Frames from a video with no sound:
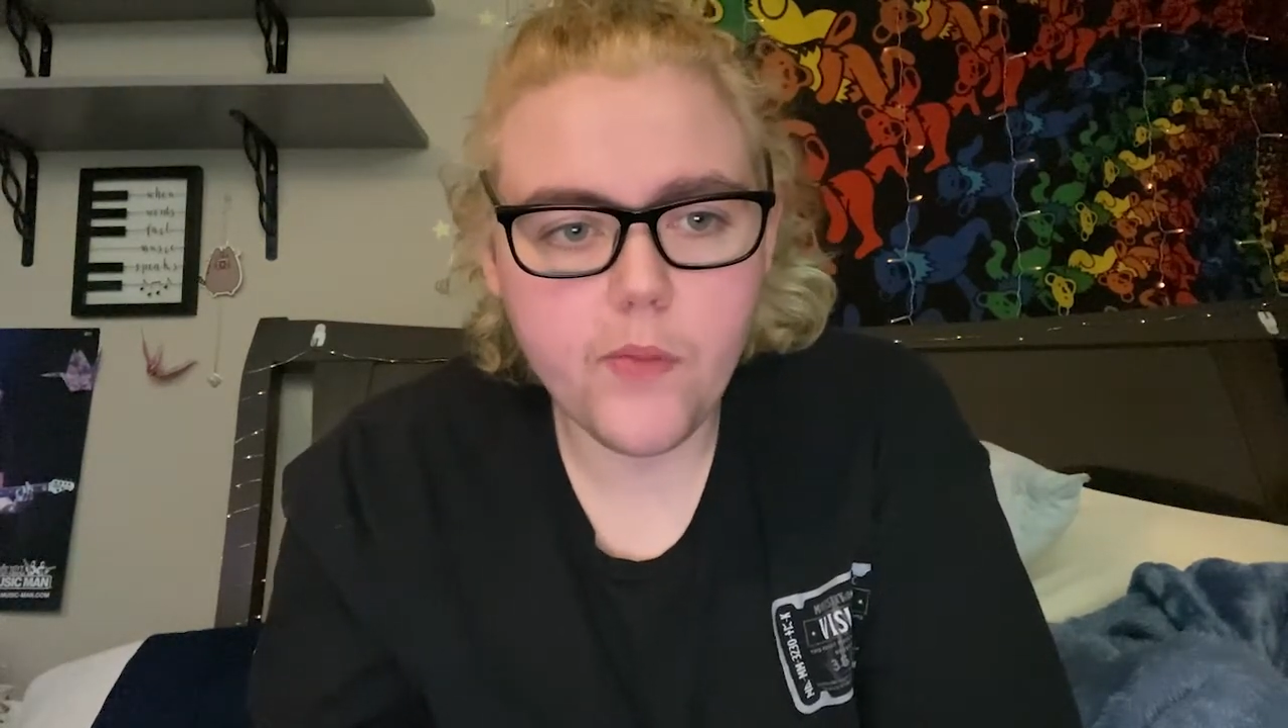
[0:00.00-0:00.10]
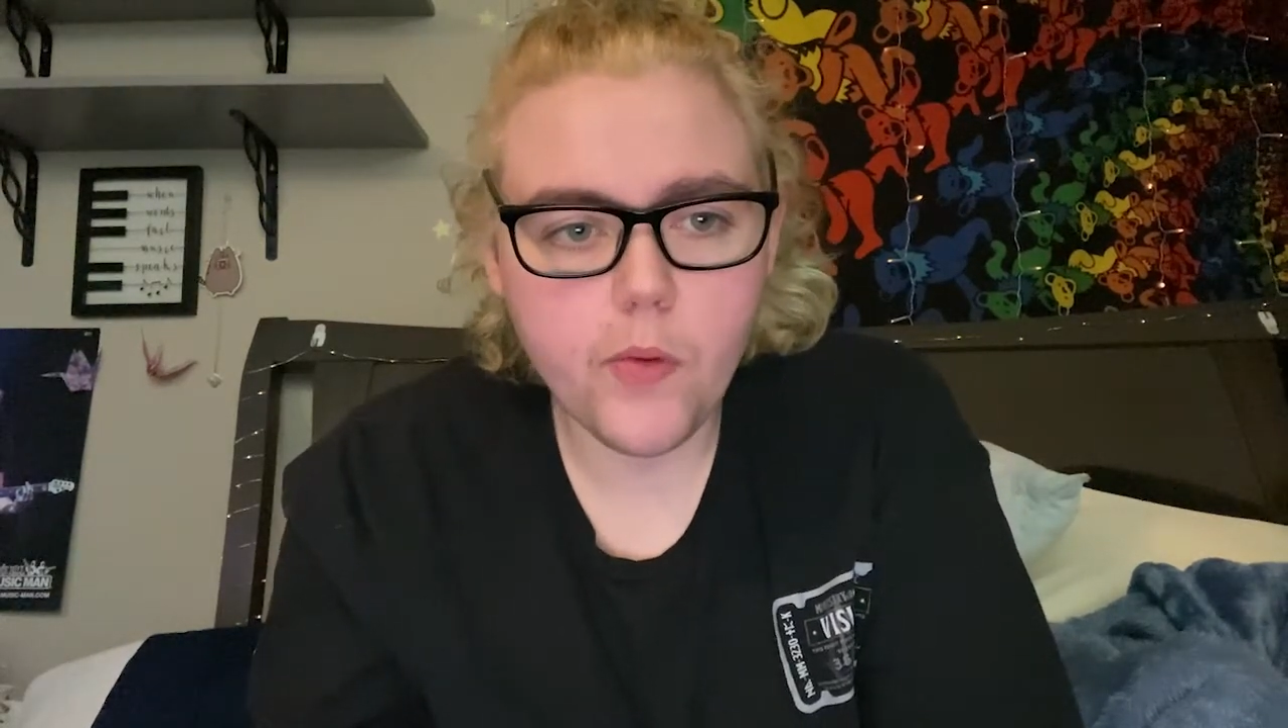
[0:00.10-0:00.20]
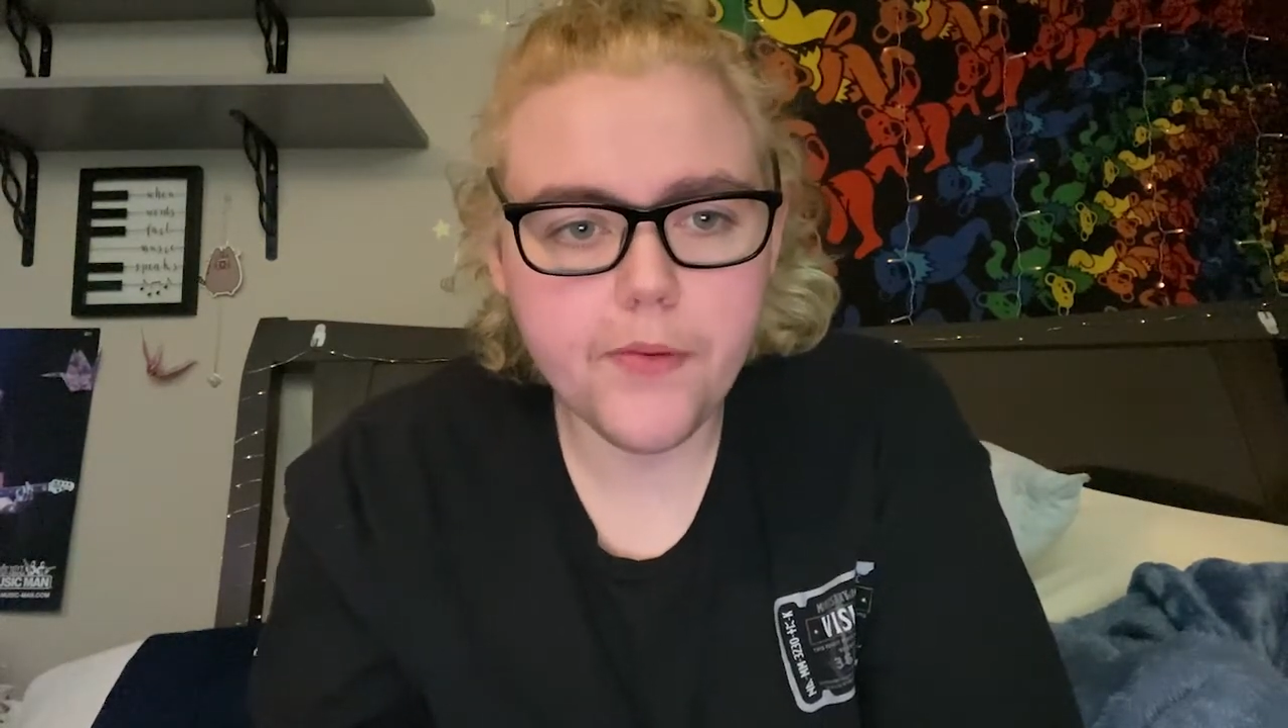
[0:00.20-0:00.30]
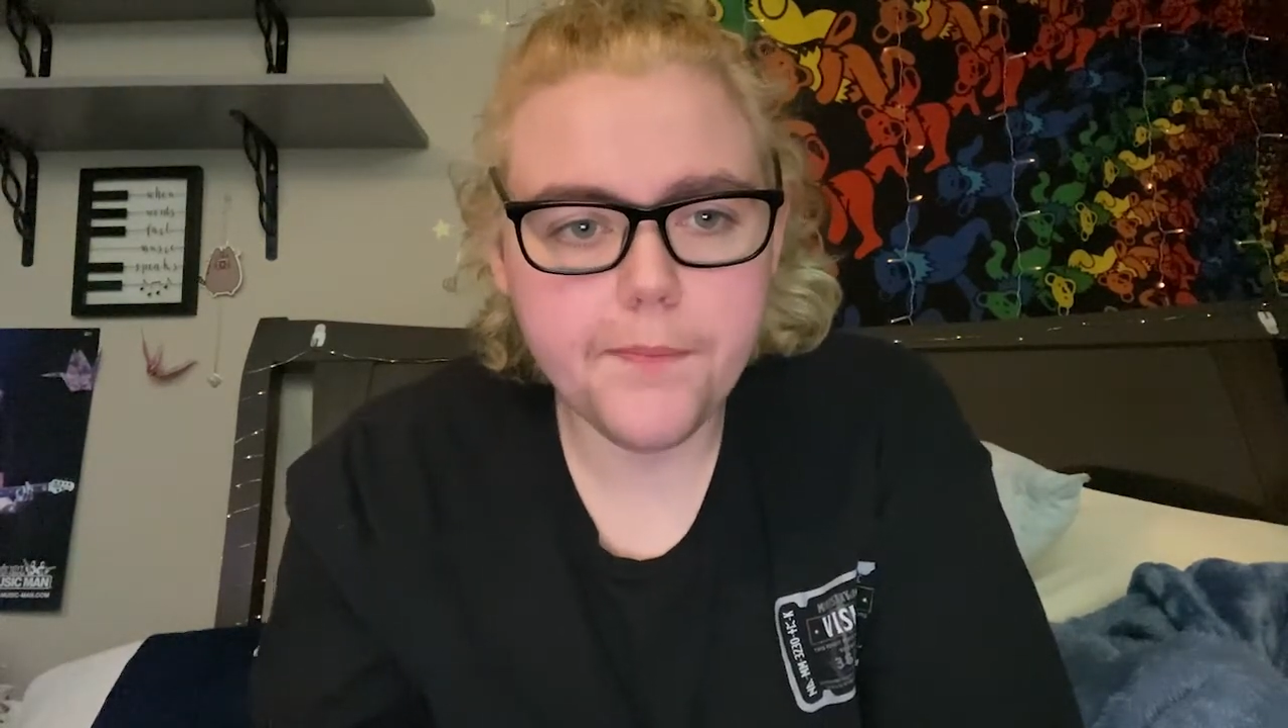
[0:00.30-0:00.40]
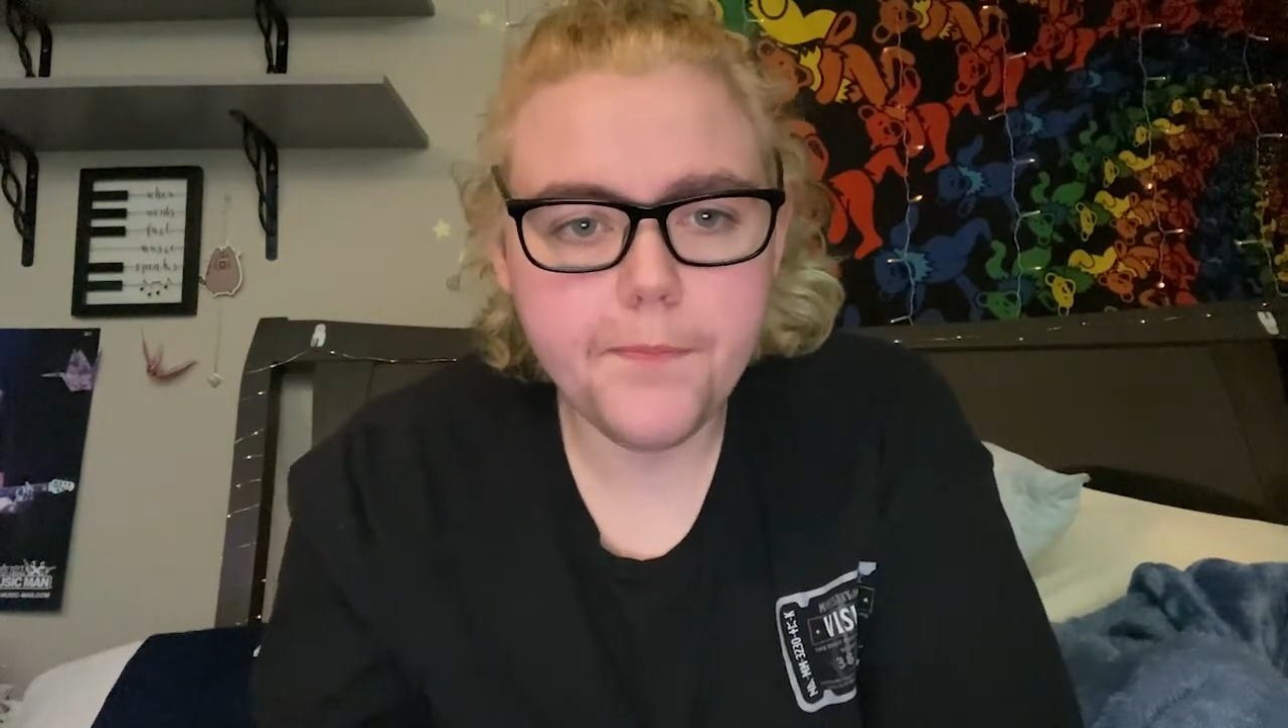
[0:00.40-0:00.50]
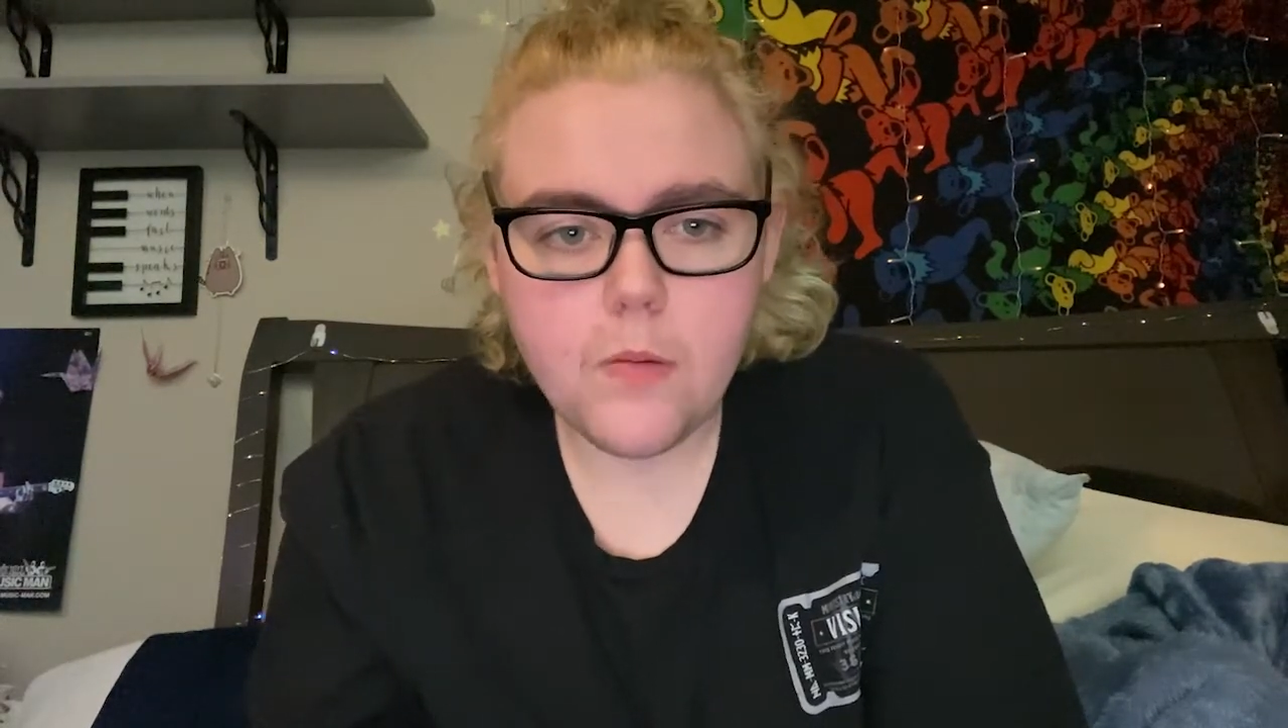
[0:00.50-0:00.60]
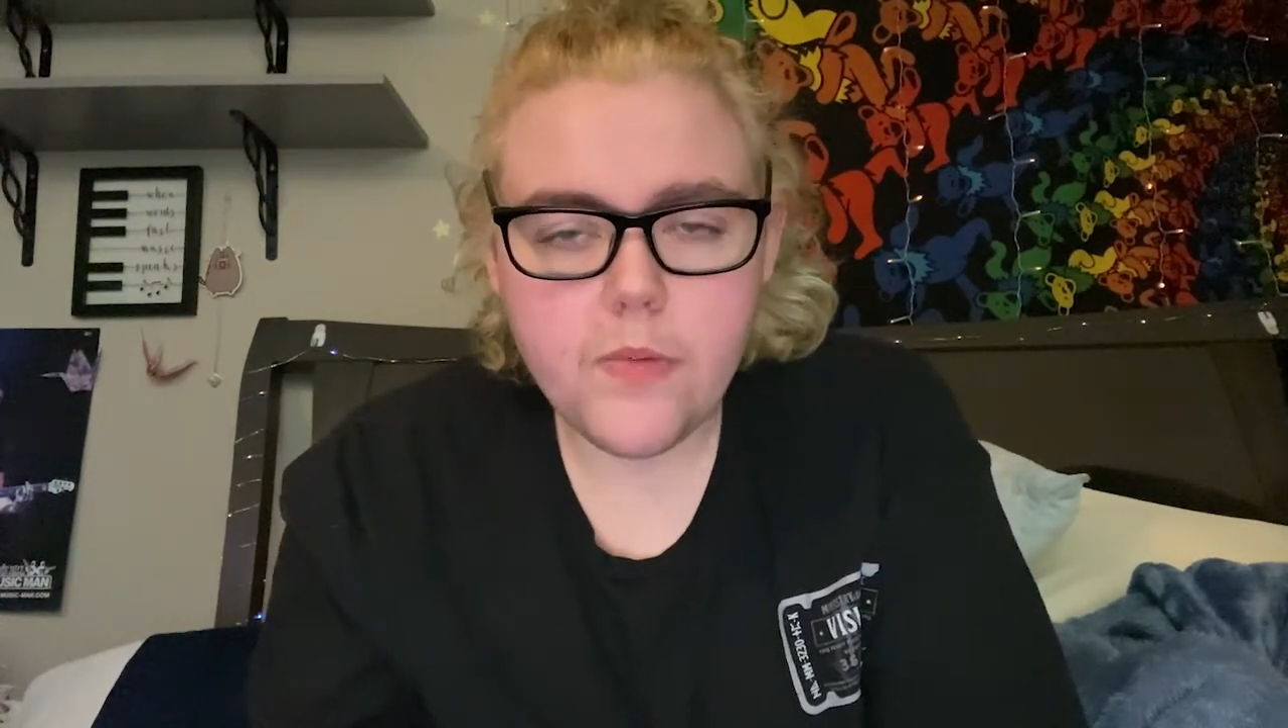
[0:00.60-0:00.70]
one.